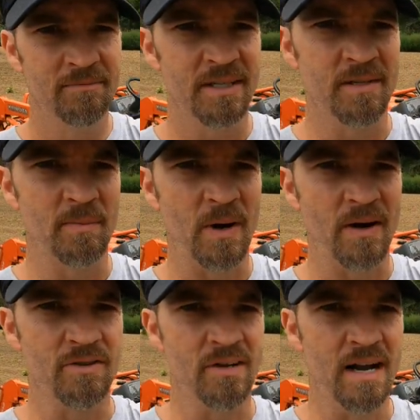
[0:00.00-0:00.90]
missing part
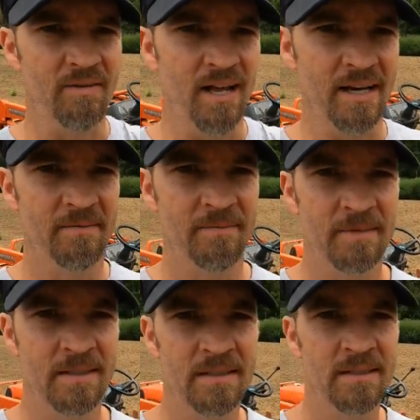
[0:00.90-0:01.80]
of the drive line
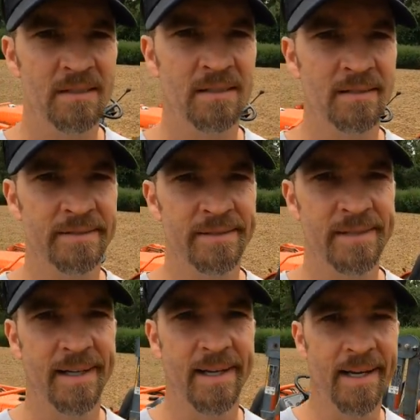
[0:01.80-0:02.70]

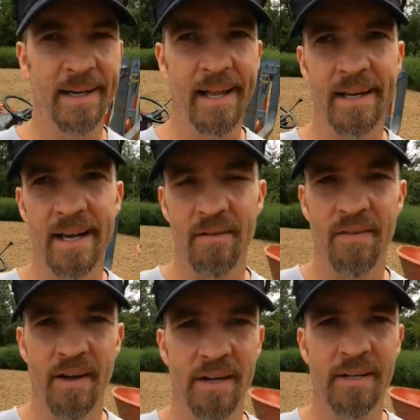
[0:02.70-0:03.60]
and I cannot
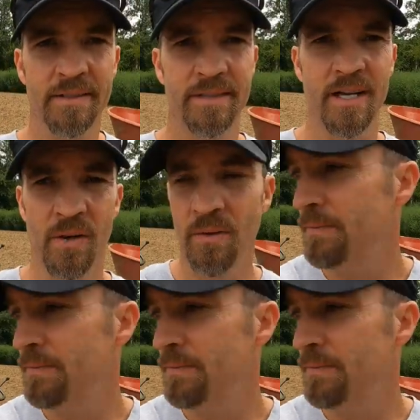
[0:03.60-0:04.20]
find it. So